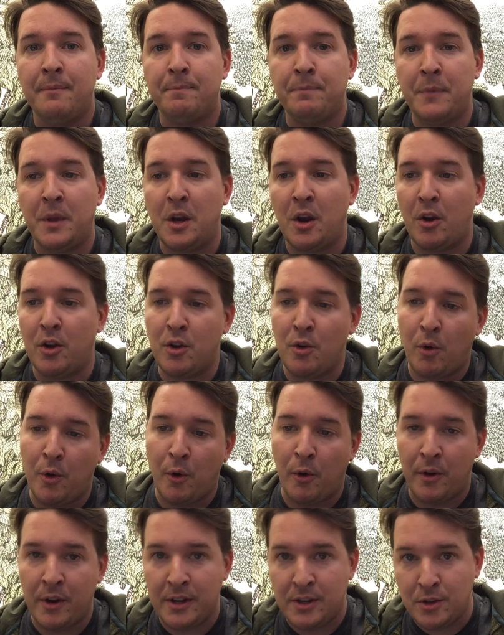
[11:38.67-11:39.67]
You would
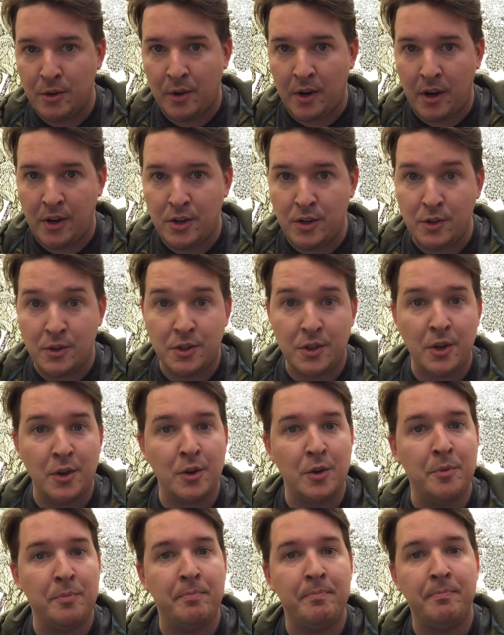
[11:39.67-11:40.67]
already do it on
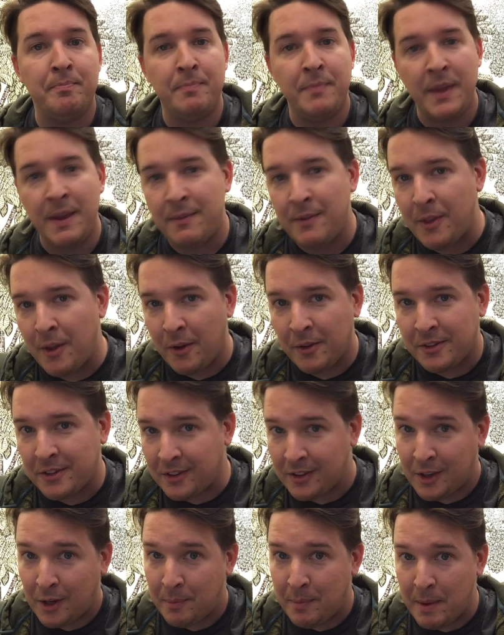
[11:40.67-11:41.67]
YouTube, even though it's a
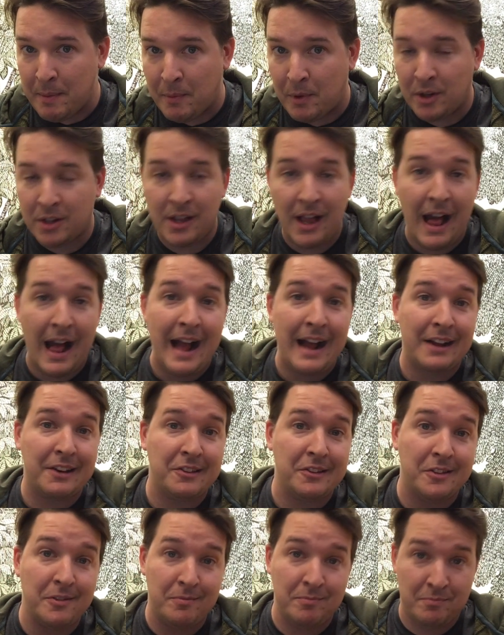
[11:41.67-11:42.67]
little bit more
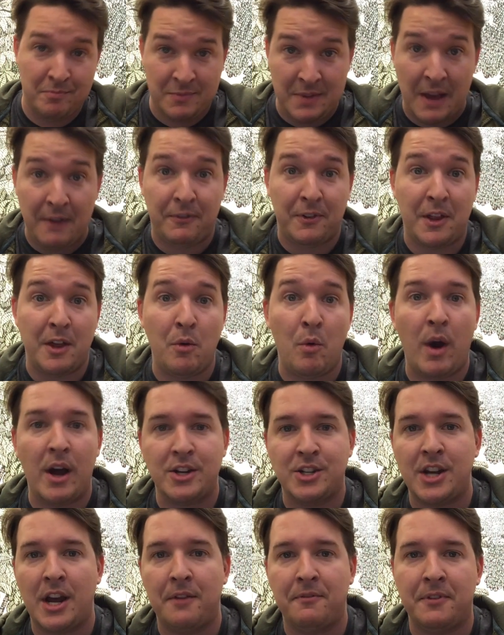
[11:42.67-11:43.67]
lax. Definitely
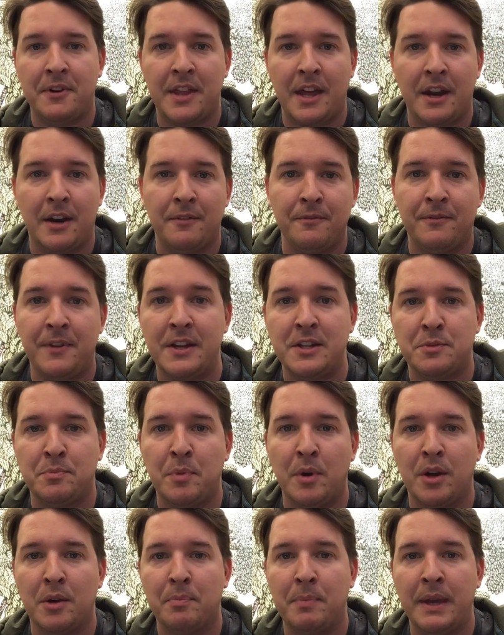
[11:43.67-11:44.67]
watch out for that on
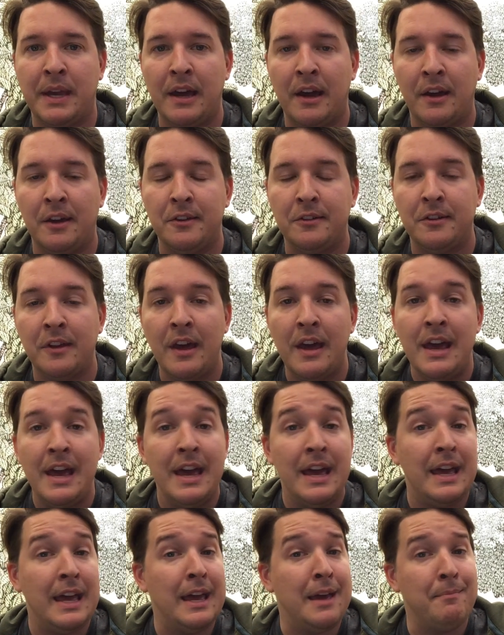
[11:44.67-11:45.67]
Facebook, because
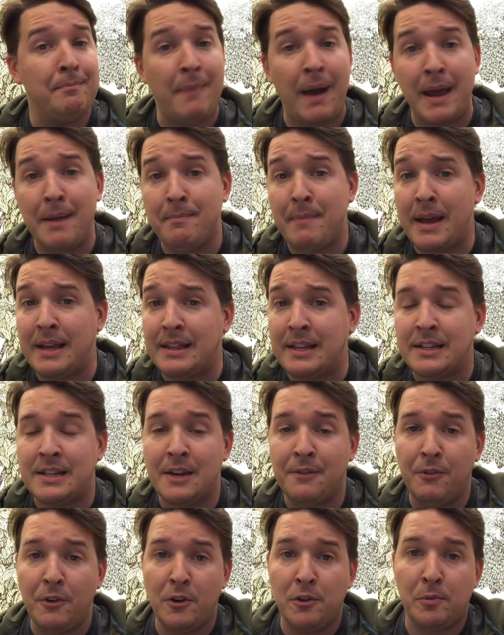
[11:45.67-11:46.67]
it might make the
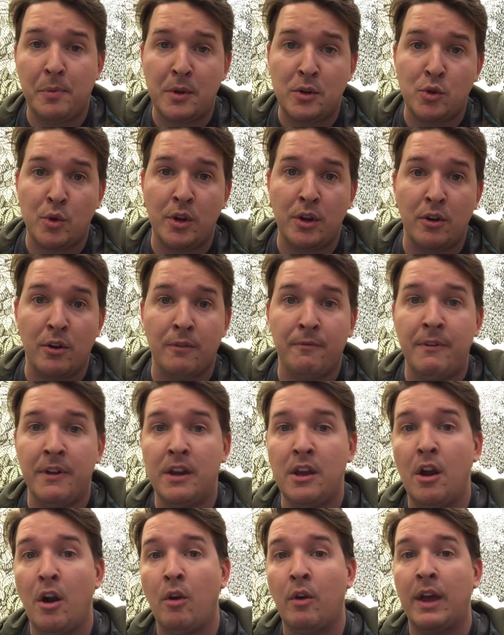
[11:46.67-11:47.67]
difference between your
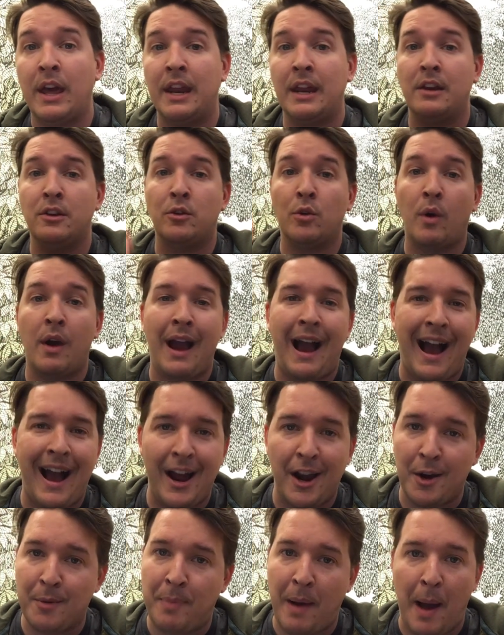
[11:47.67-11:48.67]
video getting to a
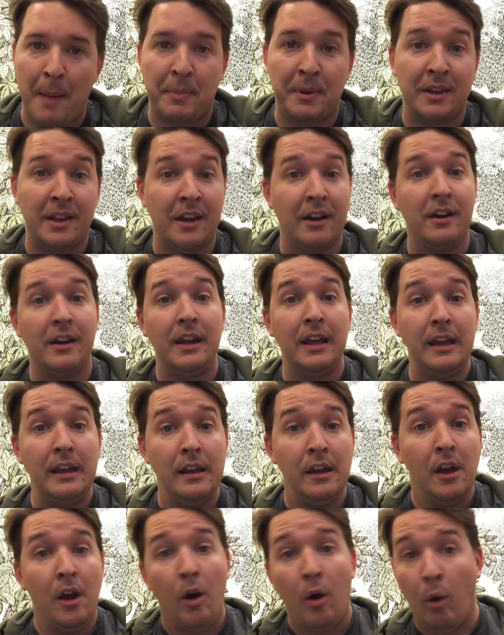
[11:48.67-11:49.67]
higher popularity
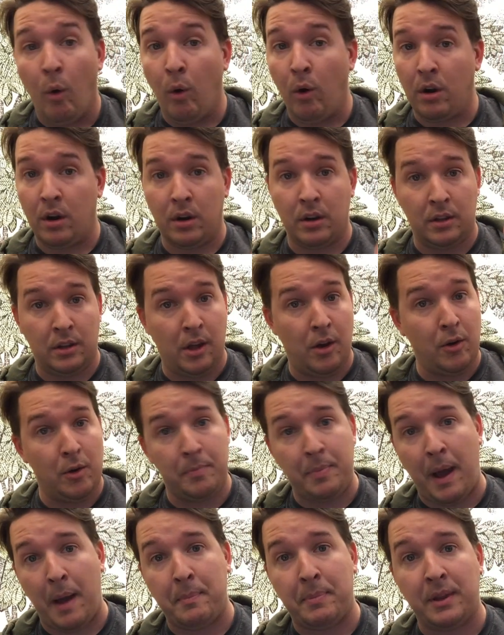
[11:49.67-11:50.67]
or a lower
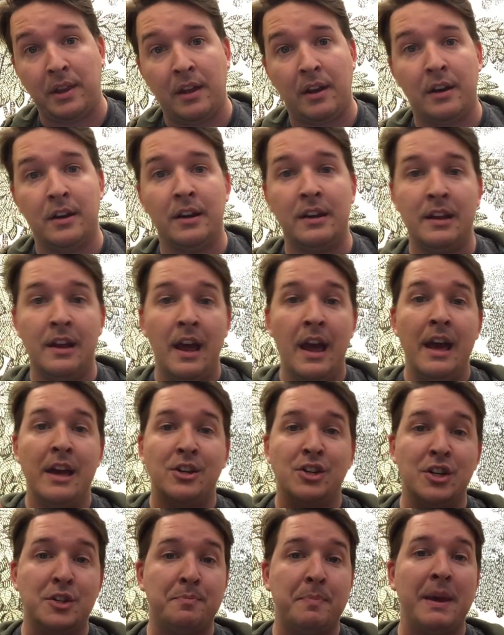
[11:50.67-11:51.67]
popularity
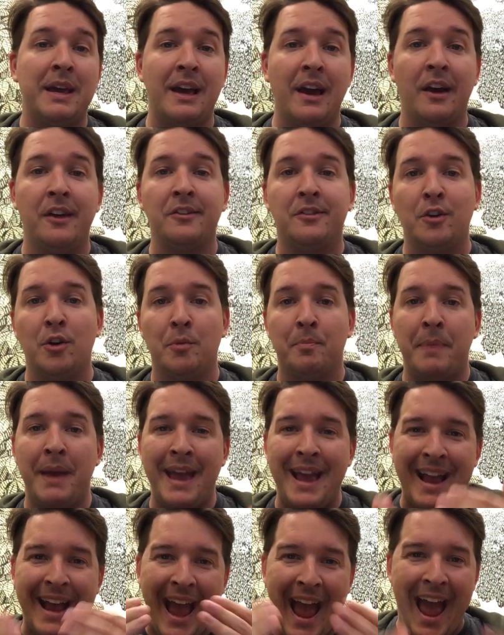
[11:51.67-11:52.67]
just because you're
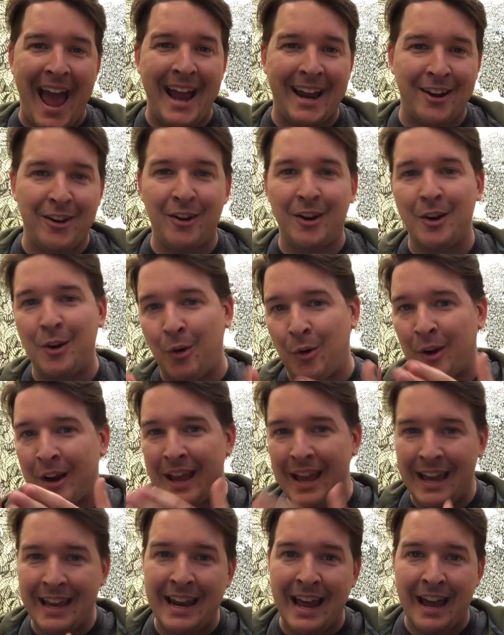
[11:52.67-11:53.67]
being accurate or
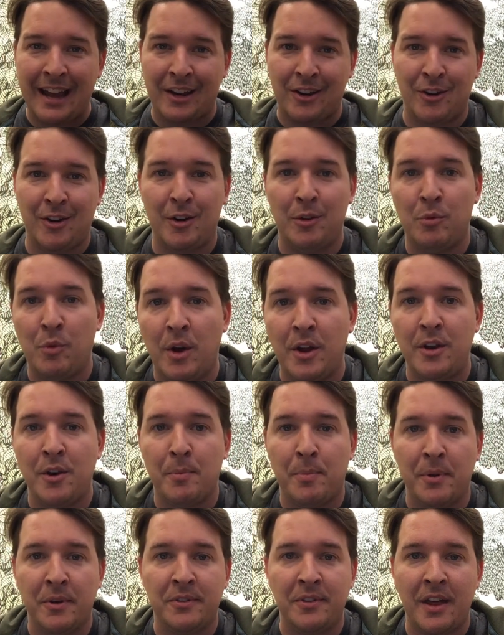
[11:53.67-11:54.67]
inaccurate in what you're
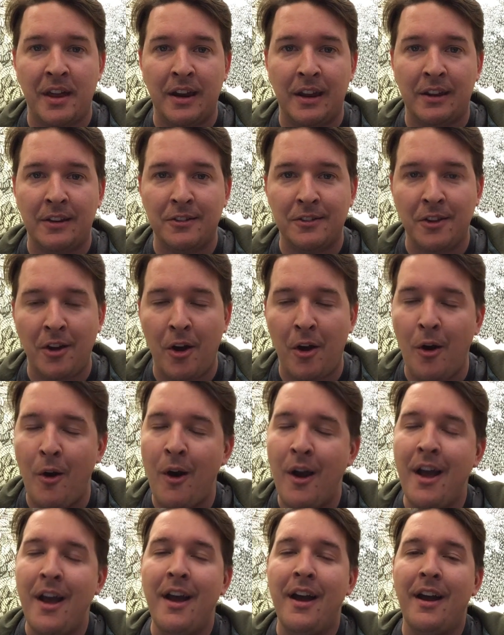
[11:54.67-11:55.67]
presenting. So
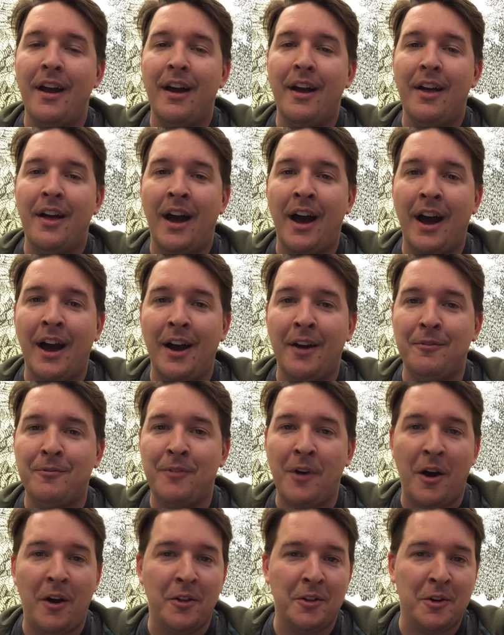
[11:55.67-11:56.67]

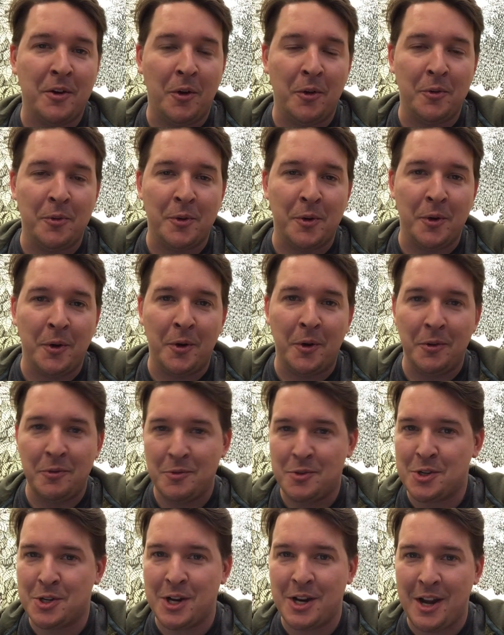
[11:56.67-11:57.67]
follow the golden rule,
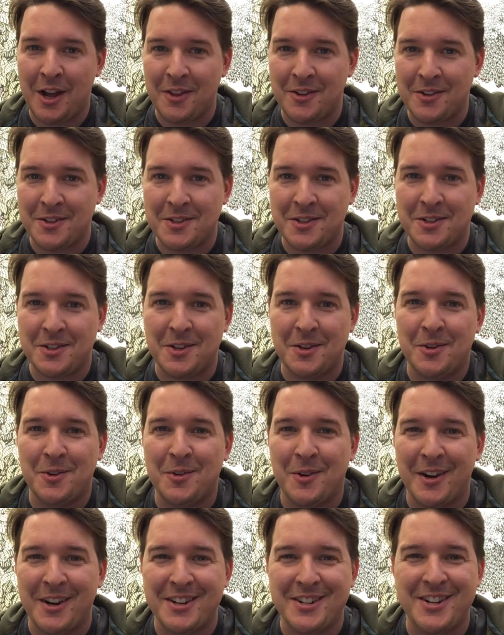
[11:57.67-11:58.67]
treat others as you
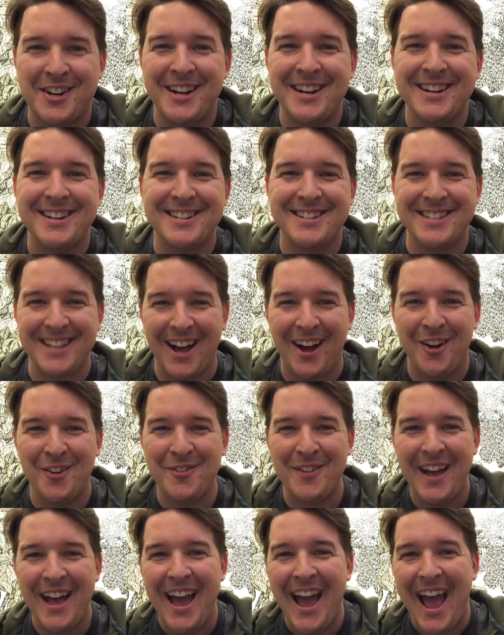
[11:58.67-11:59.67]
would want to treat
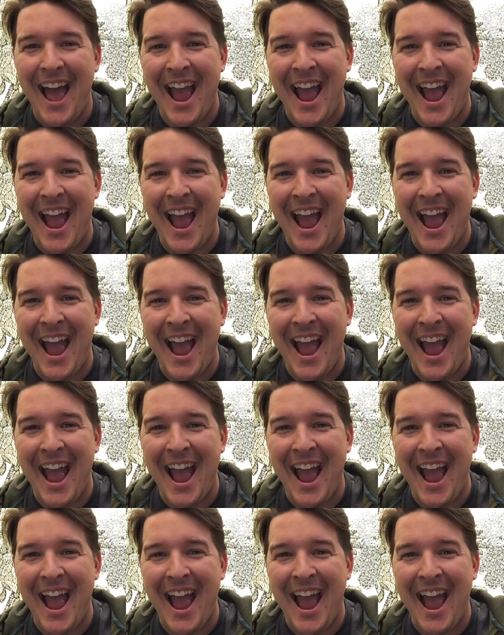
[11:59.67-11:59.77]
yourself,